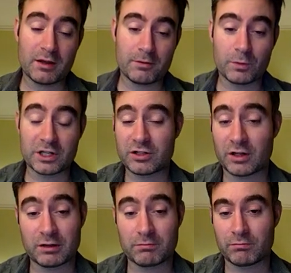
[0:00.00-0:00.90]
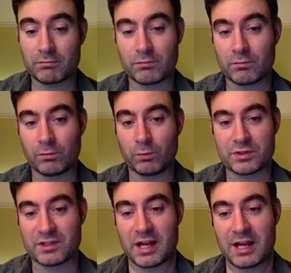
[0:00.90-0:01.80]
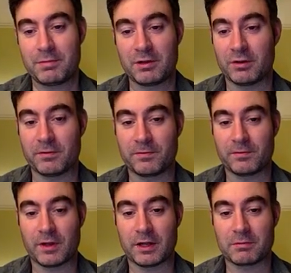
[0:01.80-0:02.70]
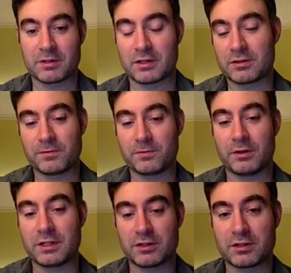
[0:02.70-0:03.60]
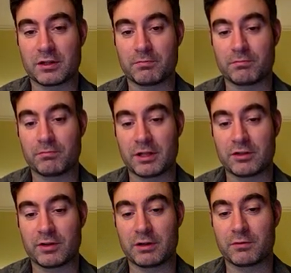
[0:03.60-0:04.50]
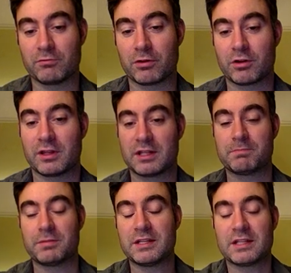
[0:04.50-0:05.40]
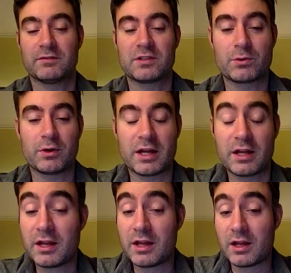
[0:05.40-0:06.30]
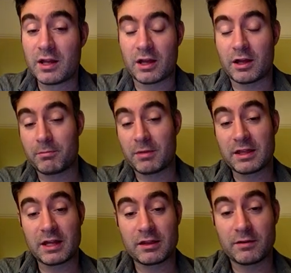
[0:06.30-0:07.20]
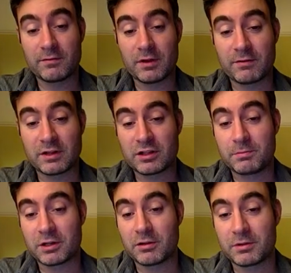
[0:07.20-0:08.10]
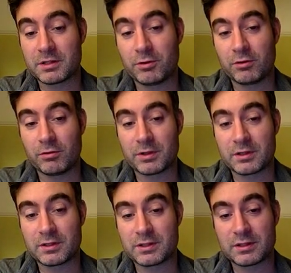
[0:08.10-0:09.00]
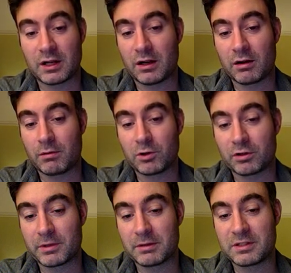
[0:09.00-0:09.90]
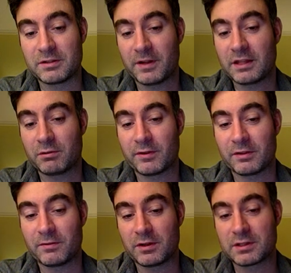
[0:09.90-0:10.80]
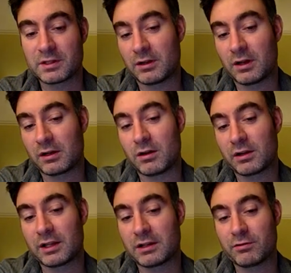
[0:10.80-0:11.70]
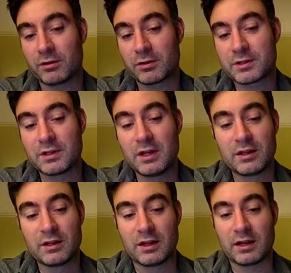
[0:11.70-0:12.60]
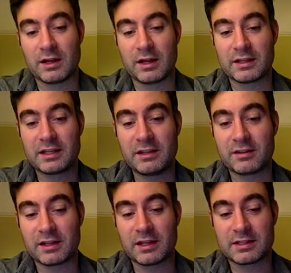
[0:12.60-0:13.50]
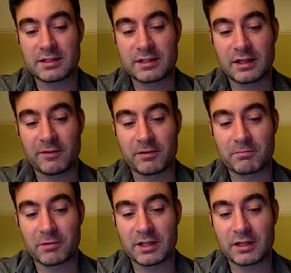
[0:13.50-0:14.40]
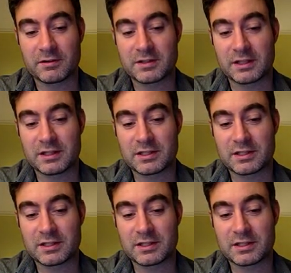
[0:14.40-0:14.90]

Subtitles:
which I wasn't happy with because I just thought he's just going to penetrate with the rook on this b7 square. And then eventually pick up this pawn because I'm not going to be able to defend it with anything because I can't connect rooks. And the key thing is that if my king goes to this